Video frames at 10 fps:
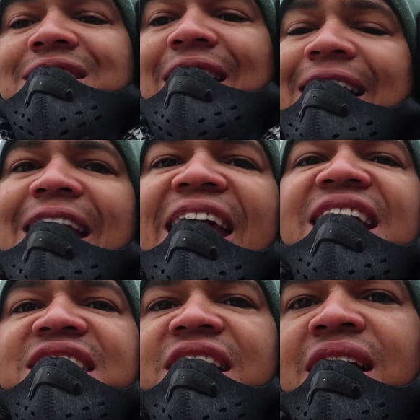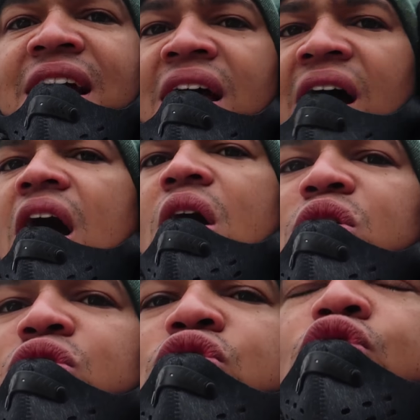Chinese, how
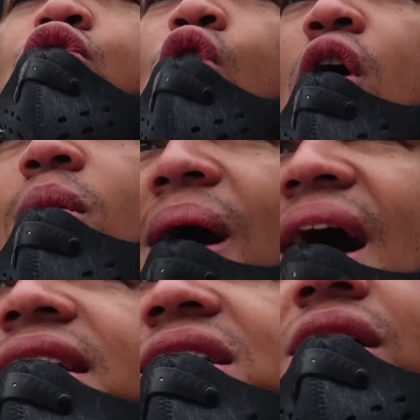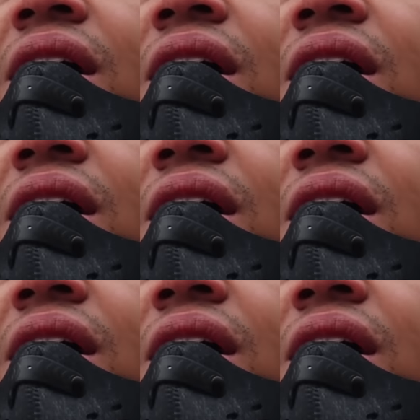your mind